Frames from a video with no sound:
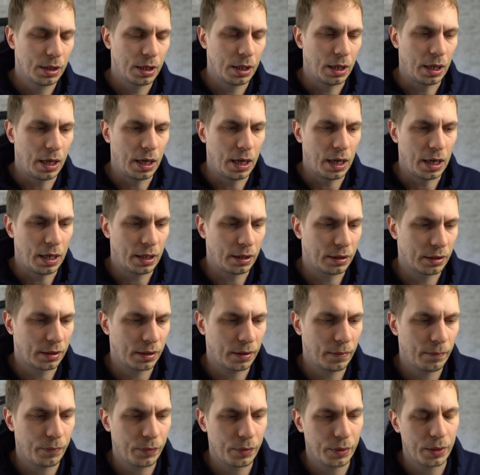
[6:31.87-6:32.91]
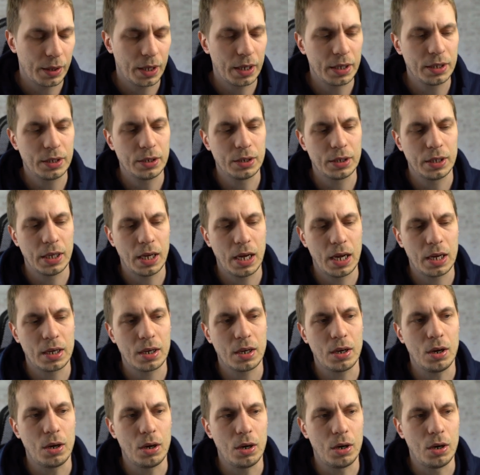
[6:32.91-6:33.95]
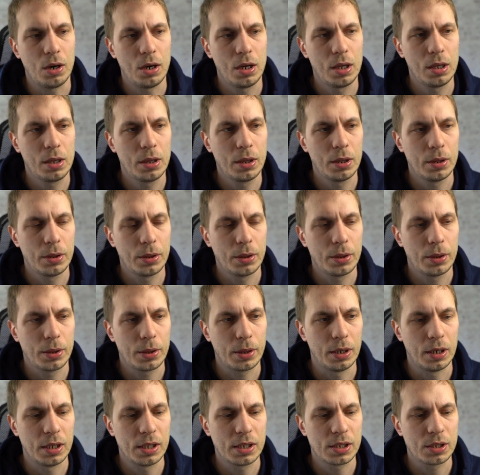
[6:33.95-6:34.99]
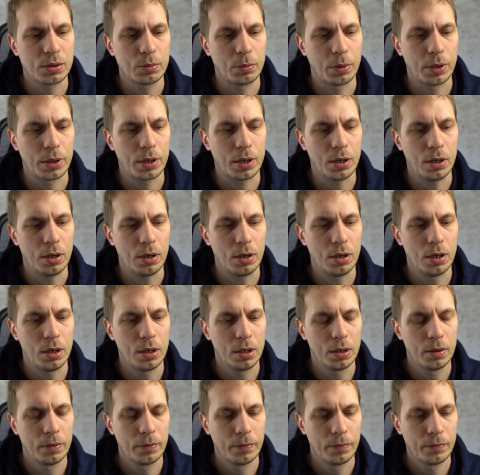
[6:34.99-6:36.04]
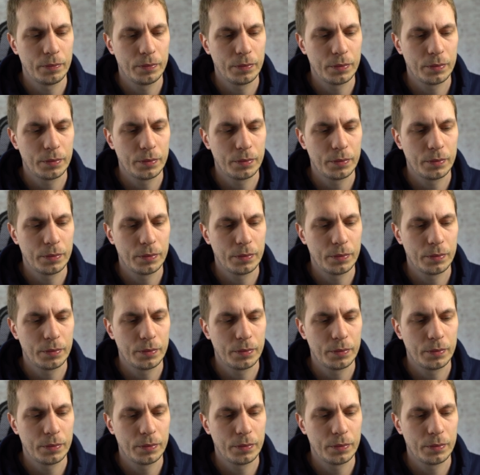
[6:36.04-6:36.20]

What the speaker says: and then you get all the list with all